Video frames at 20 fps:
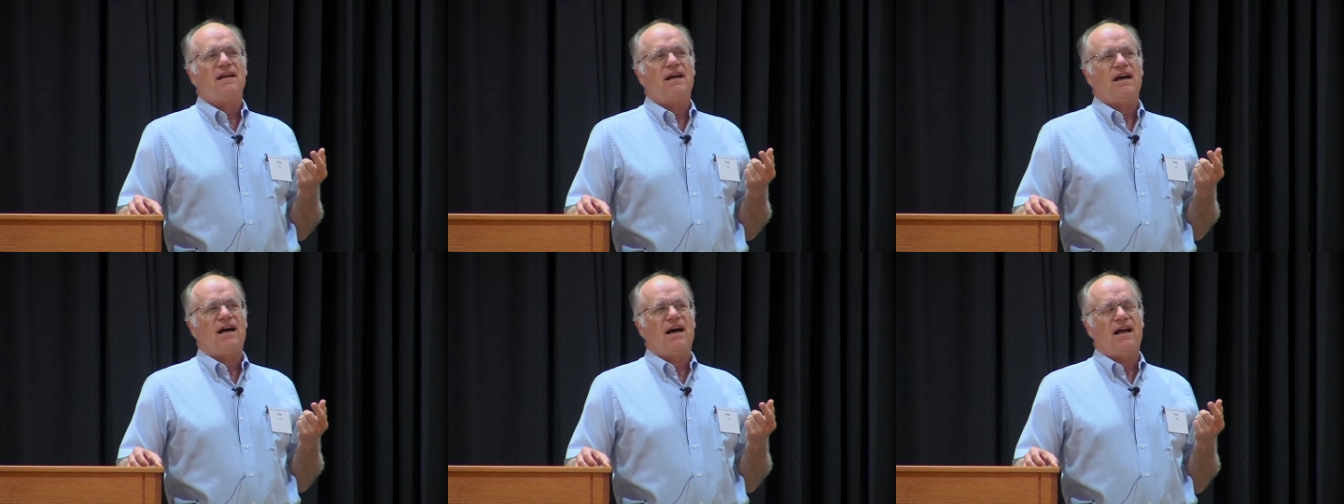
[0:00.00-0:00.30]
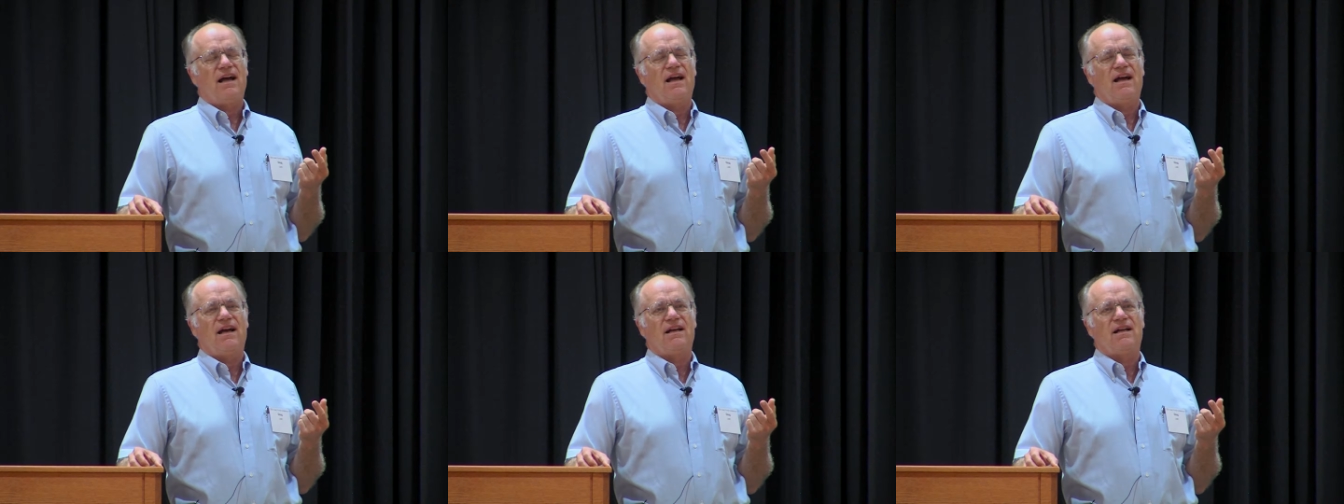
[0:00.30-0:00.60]

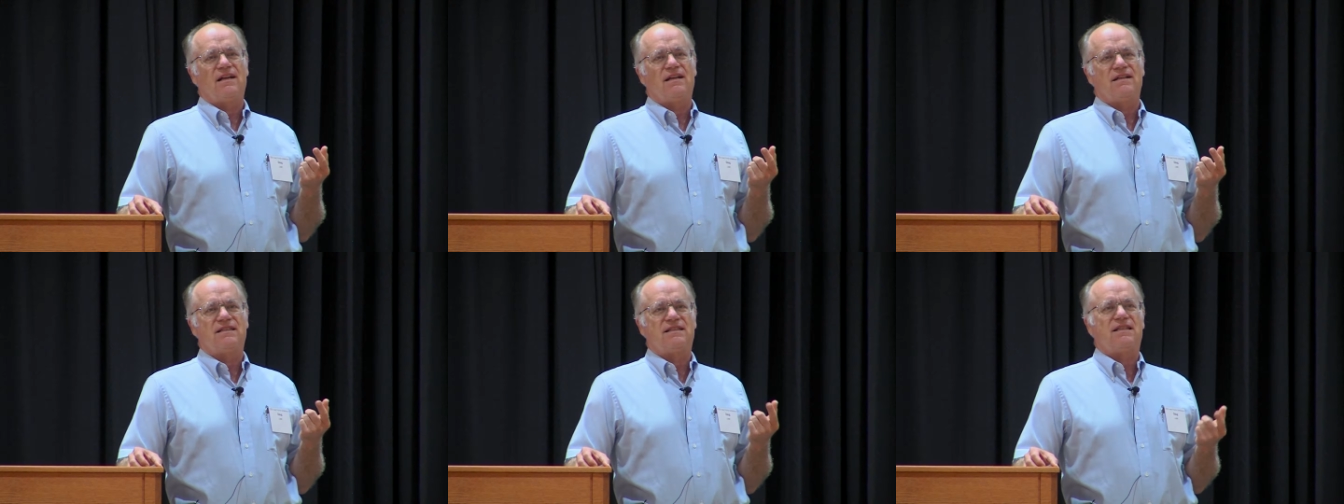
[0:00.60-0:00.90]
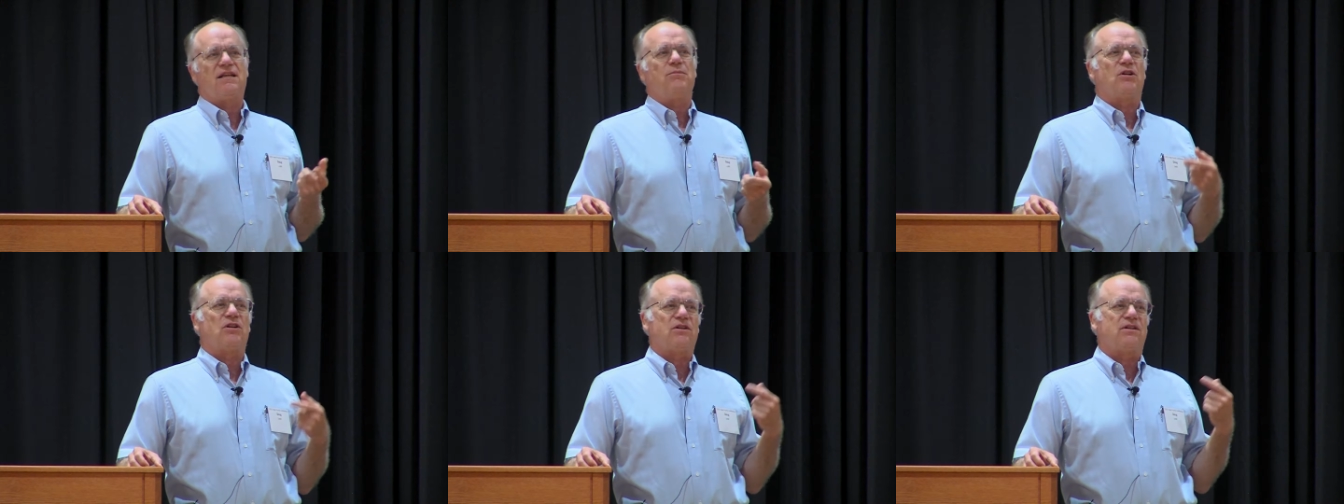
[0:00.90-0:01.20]
a
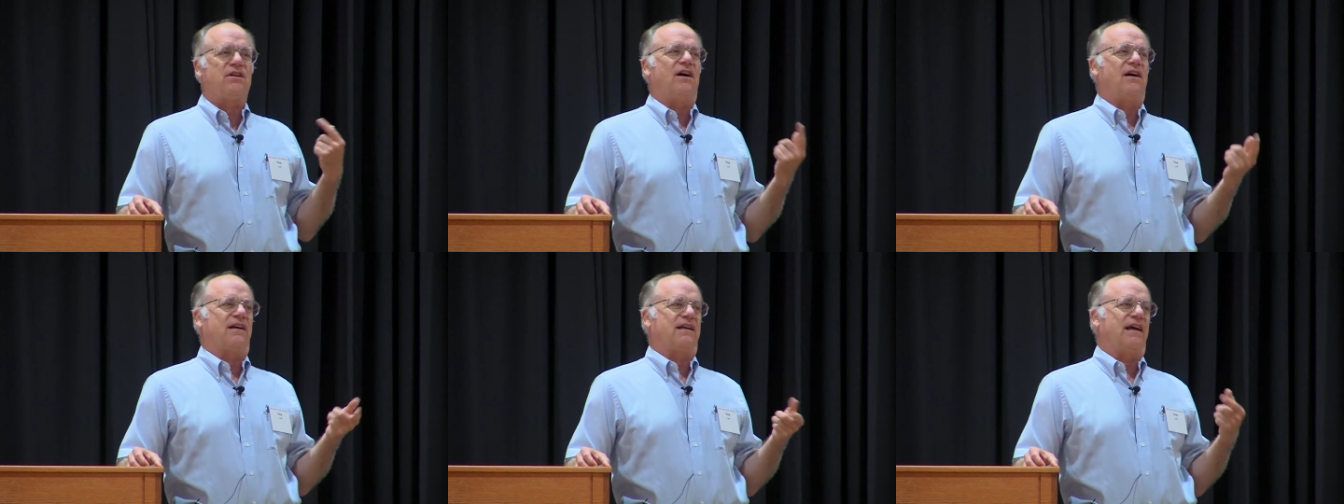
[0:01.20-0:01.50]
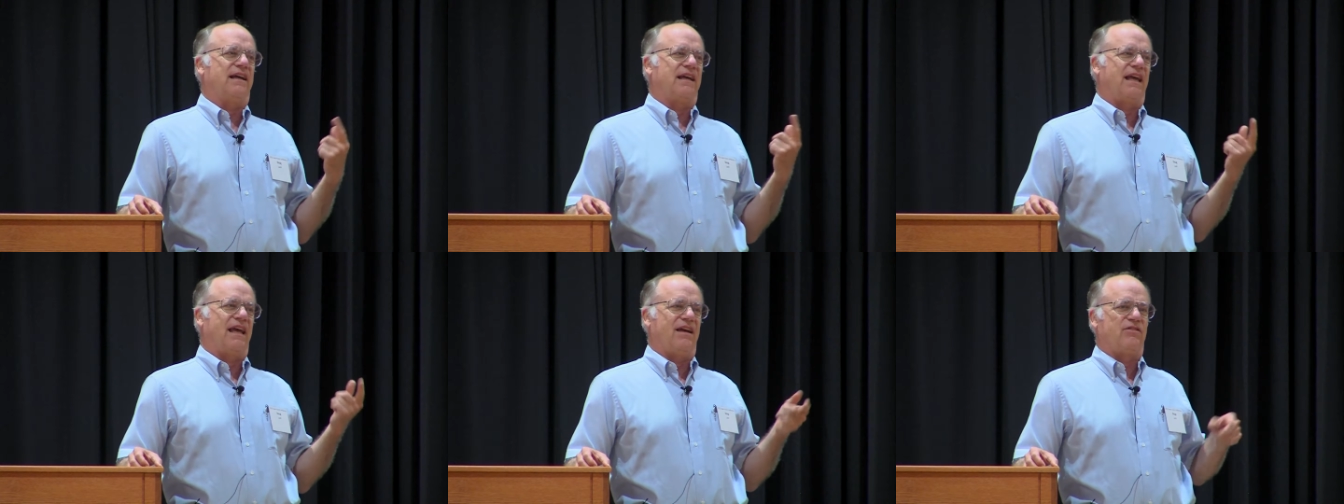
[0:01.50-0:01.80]
similar talk I
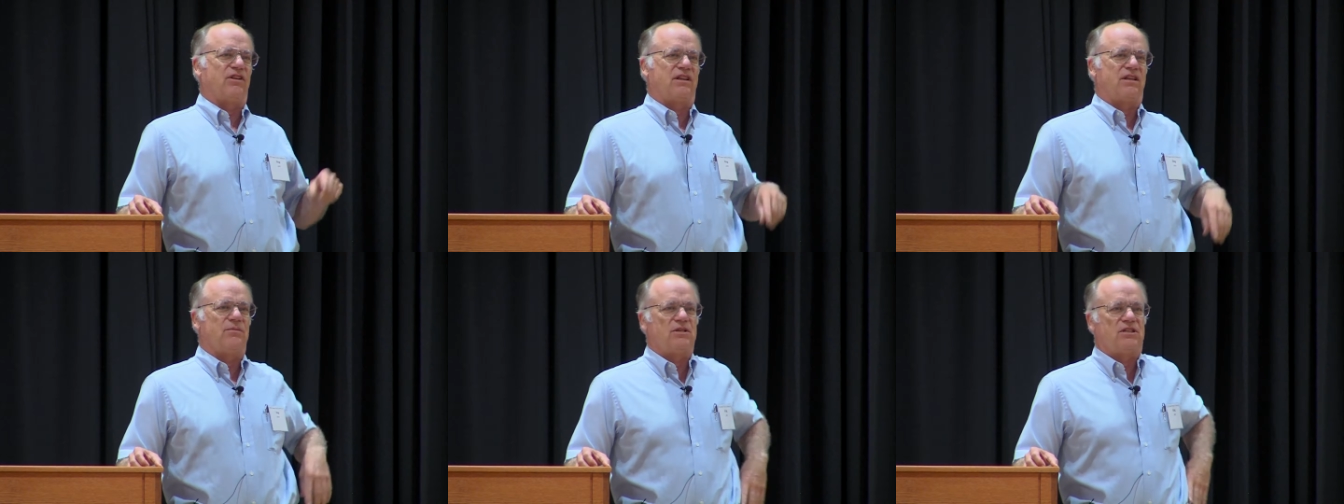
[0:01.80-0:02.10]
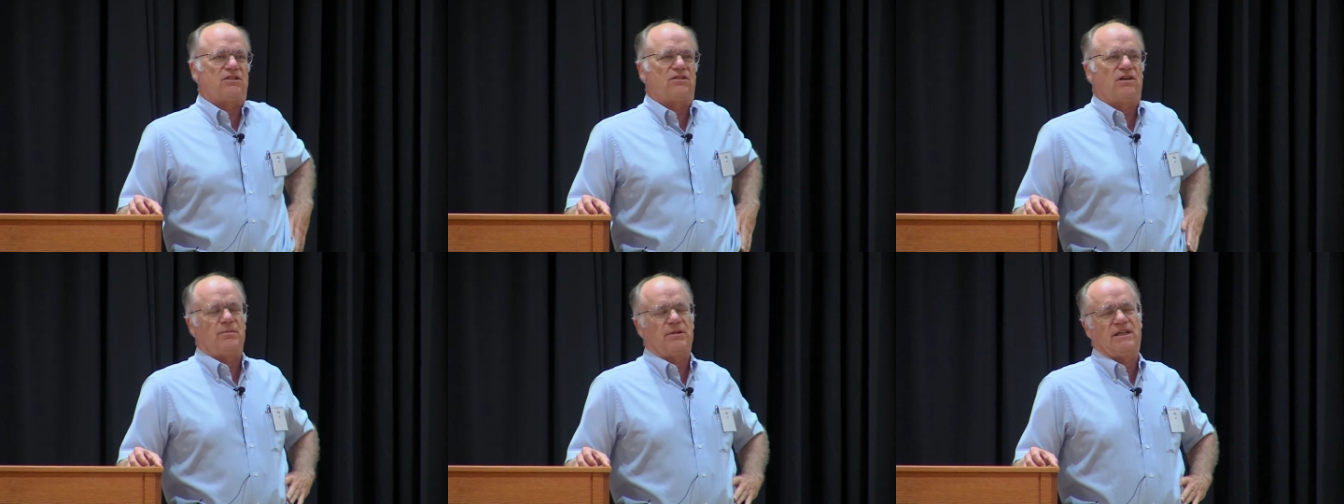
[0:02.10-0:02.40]
gave at the
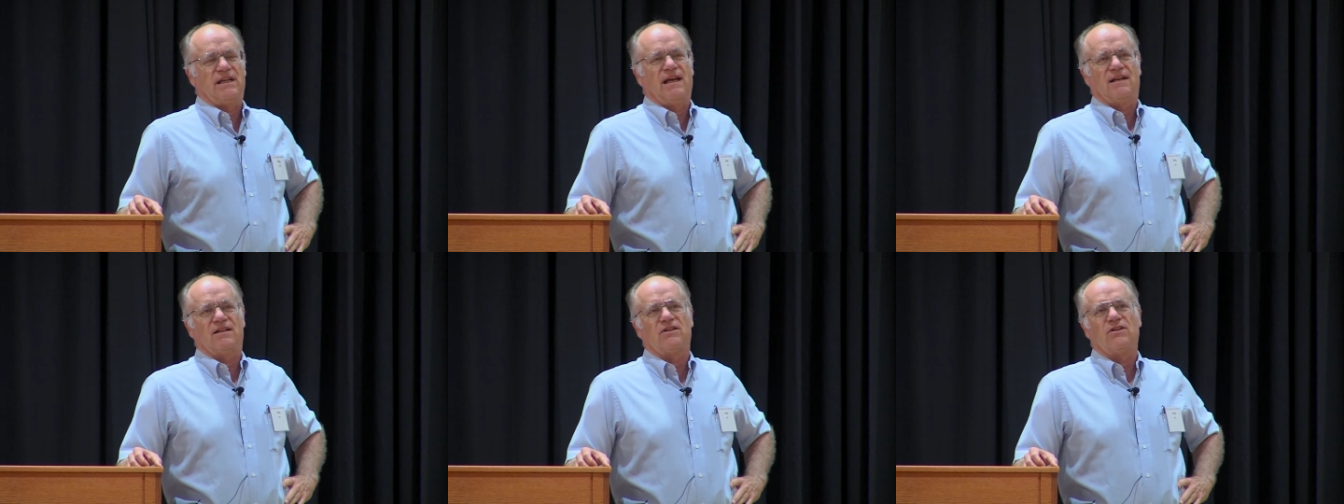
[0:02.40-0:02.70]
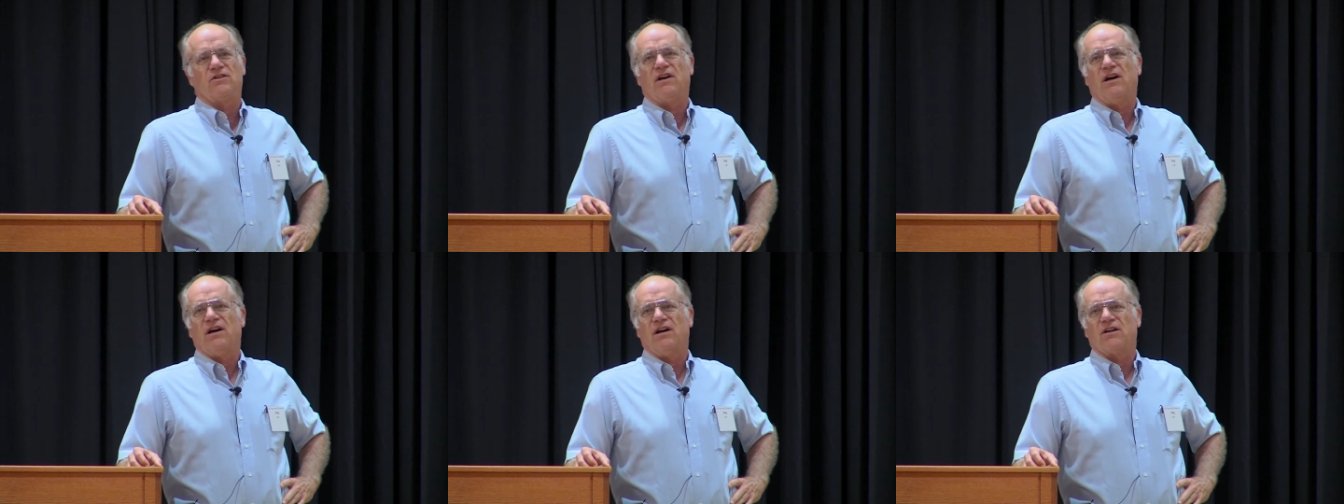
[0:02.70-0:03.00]
Missouri Botanical
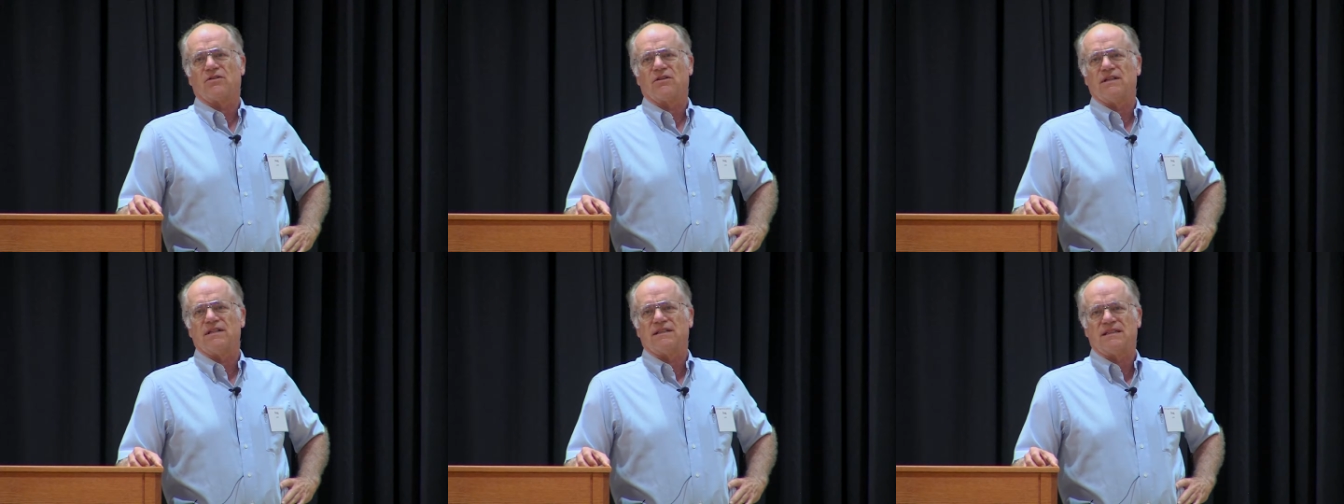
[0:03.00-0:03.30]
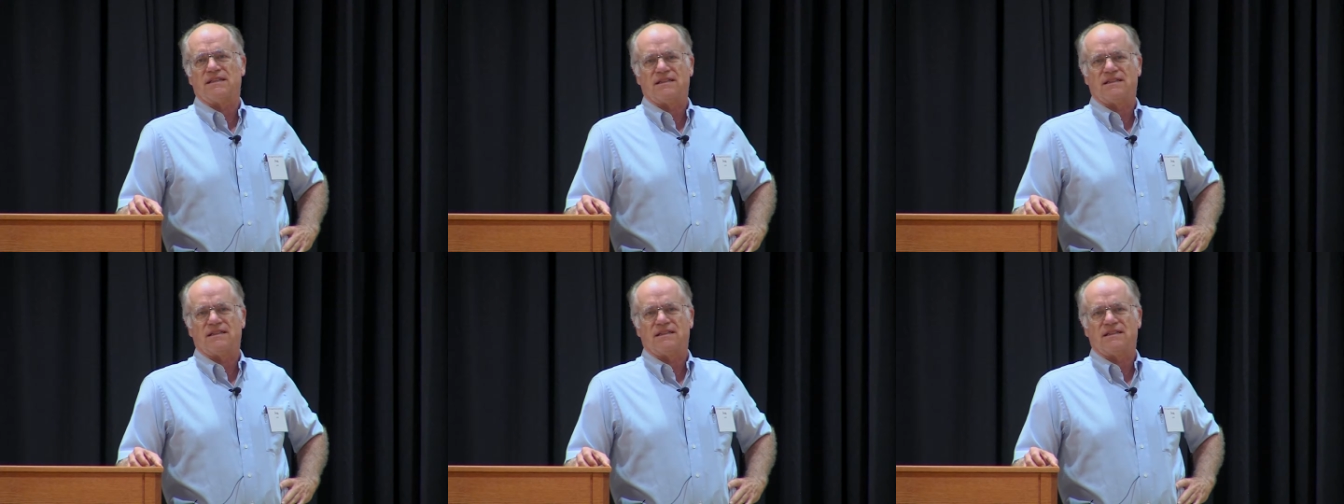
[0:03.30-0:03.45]
Congress